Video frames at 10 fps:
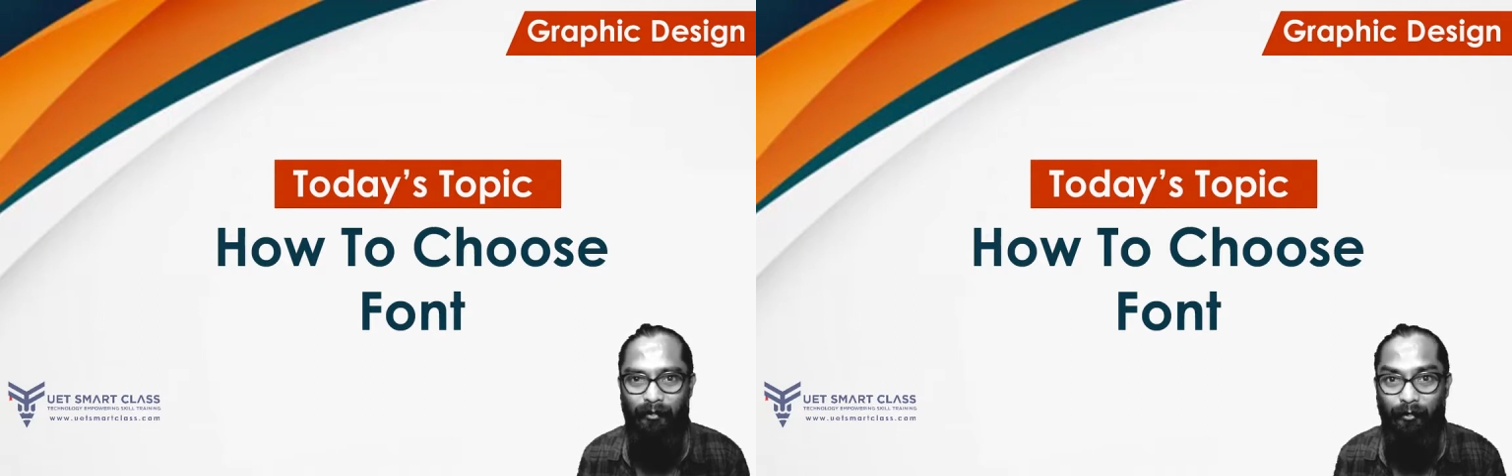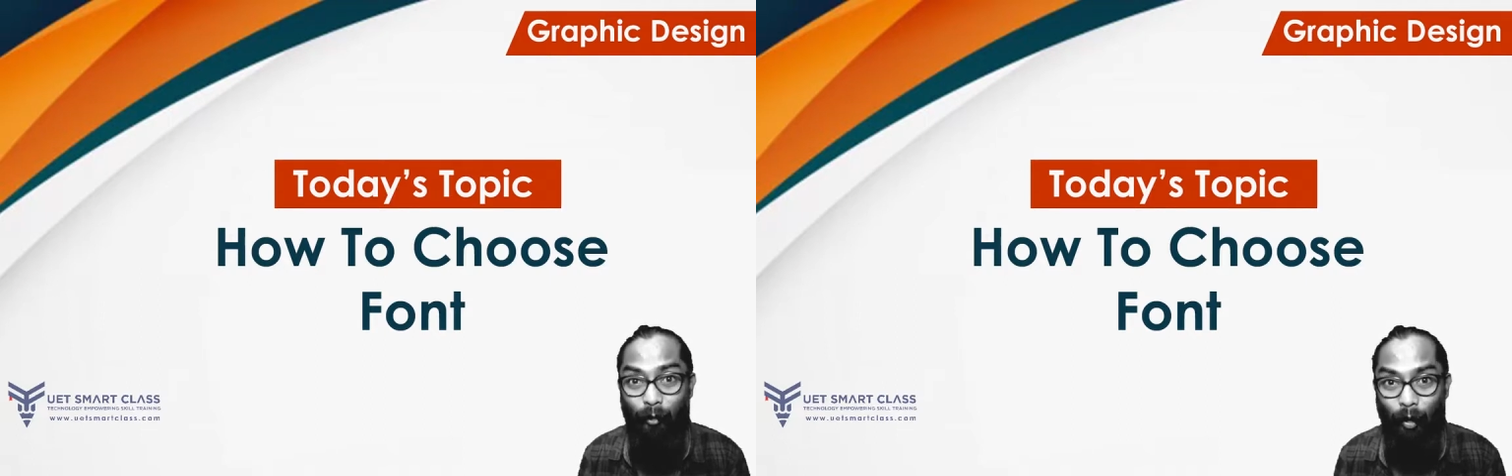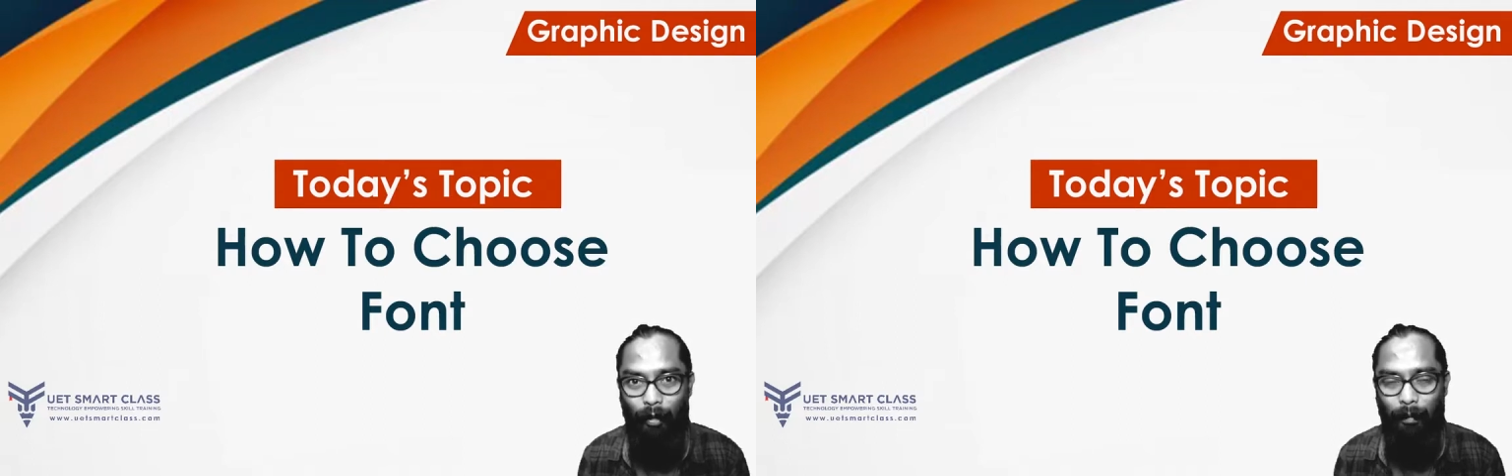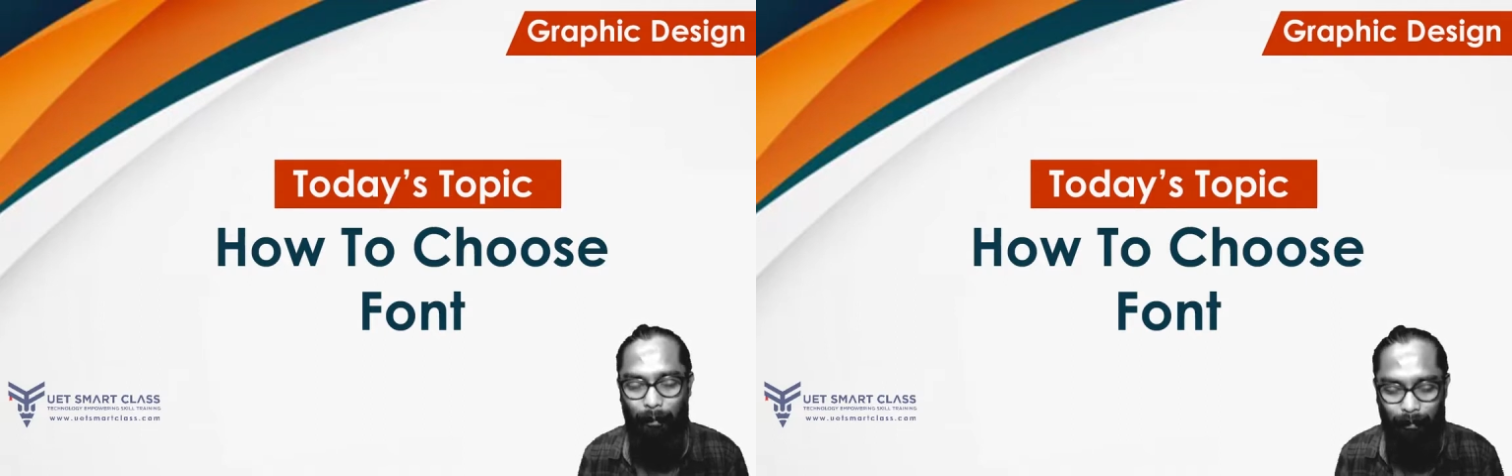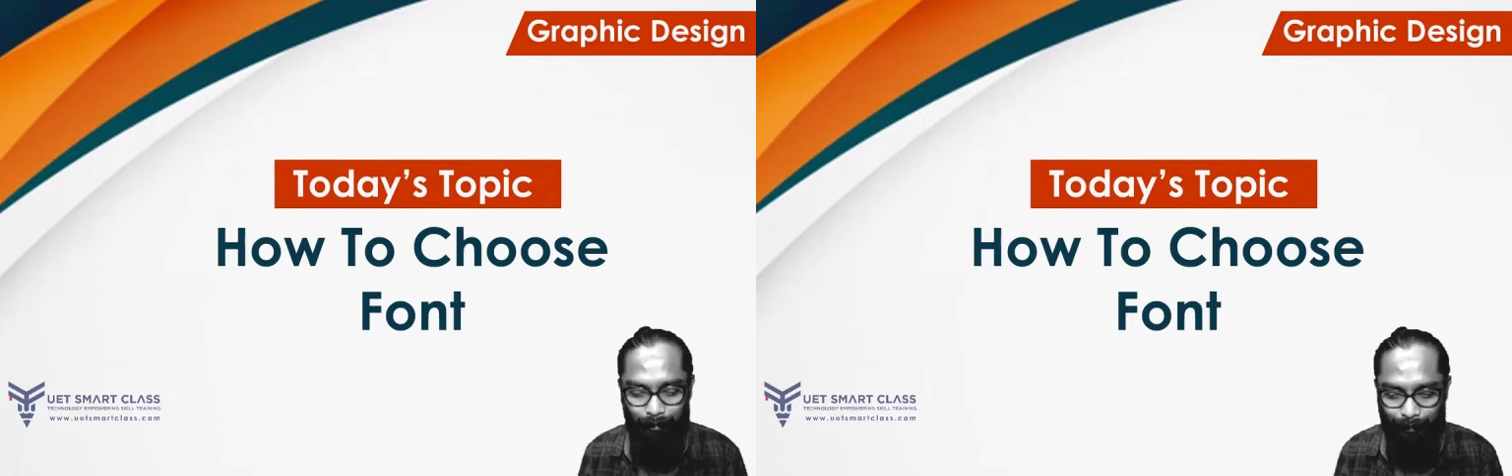font,
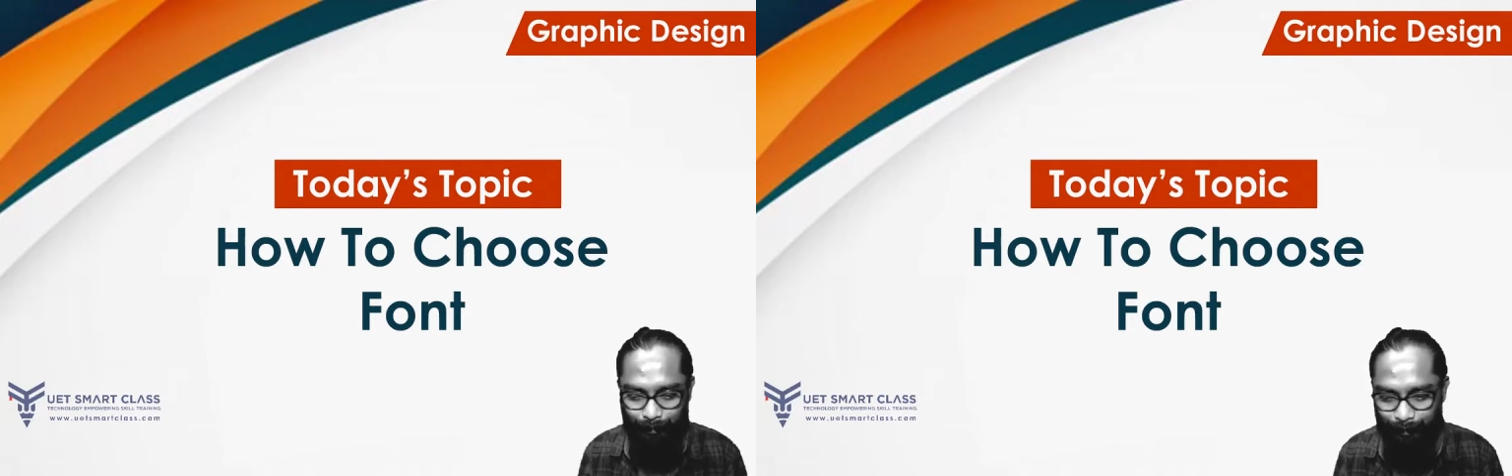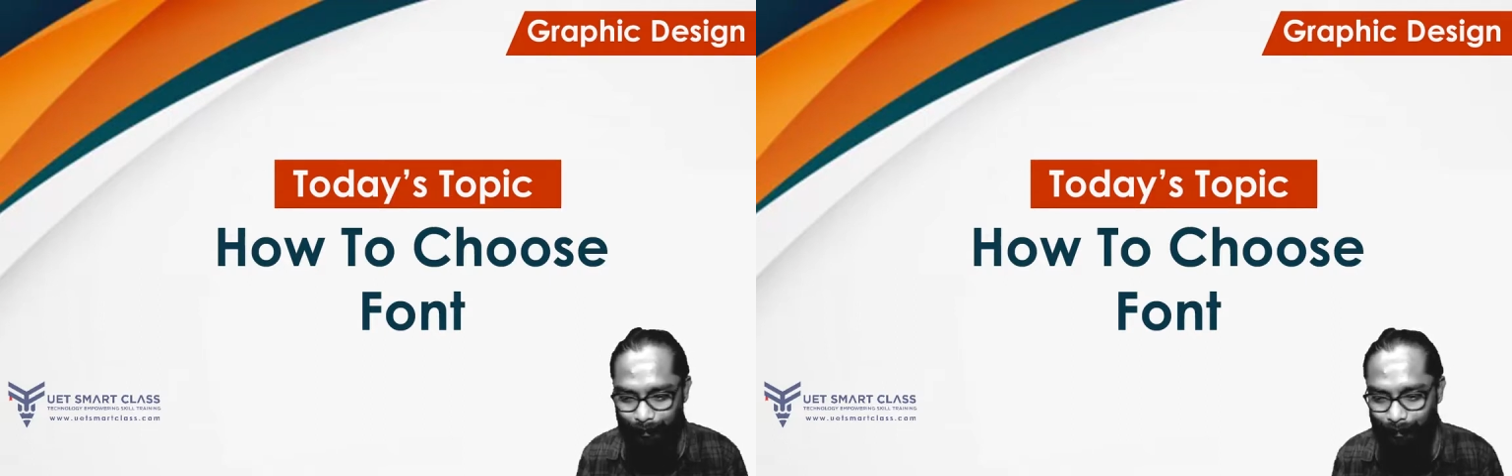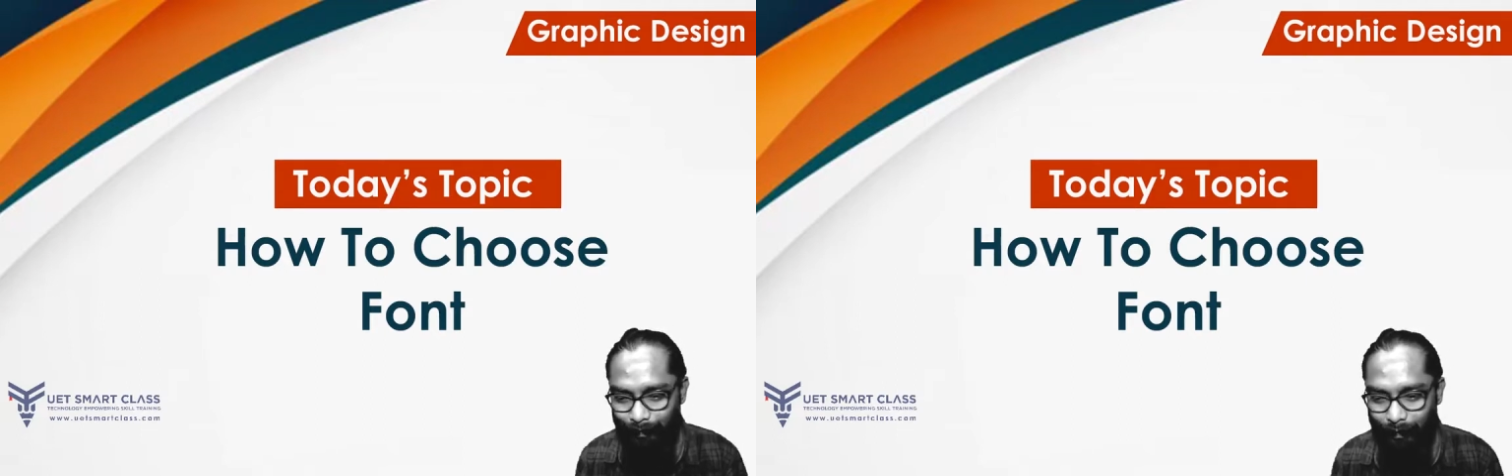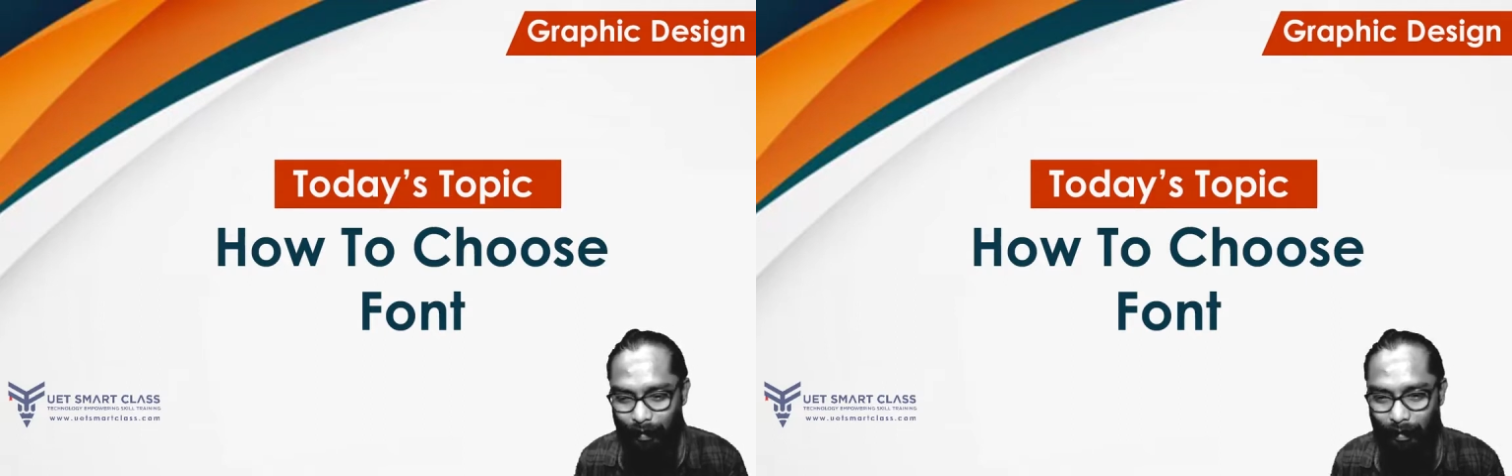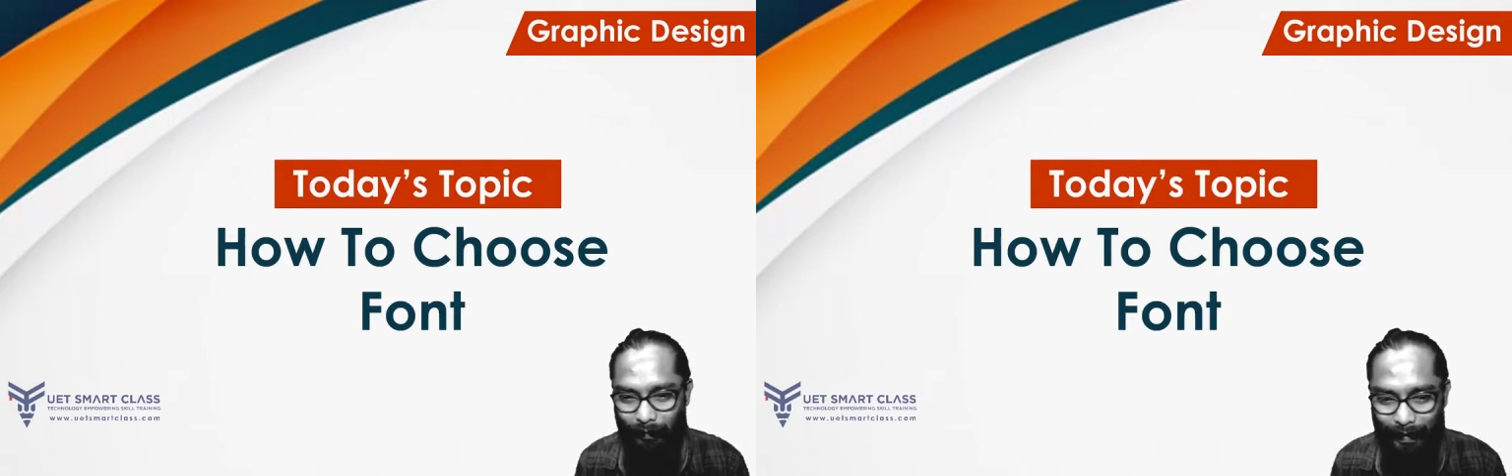
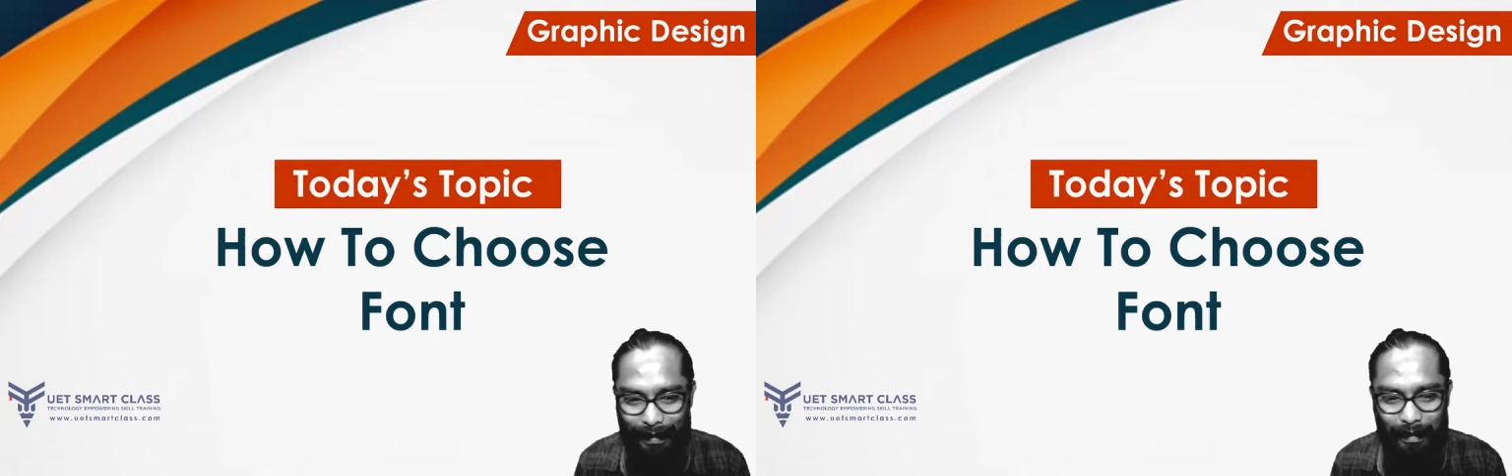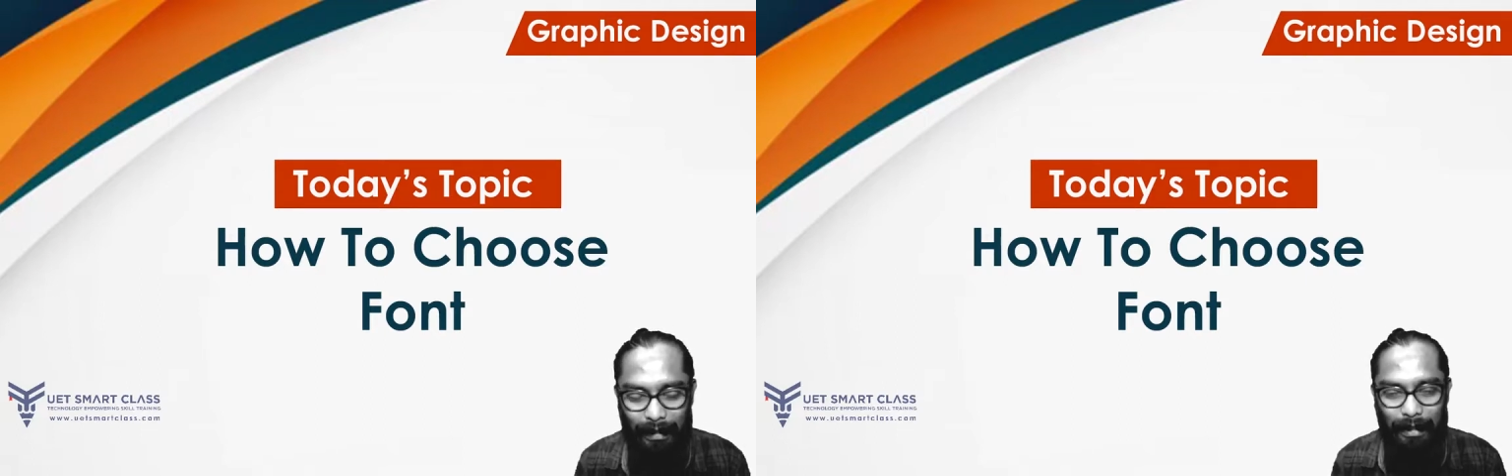right?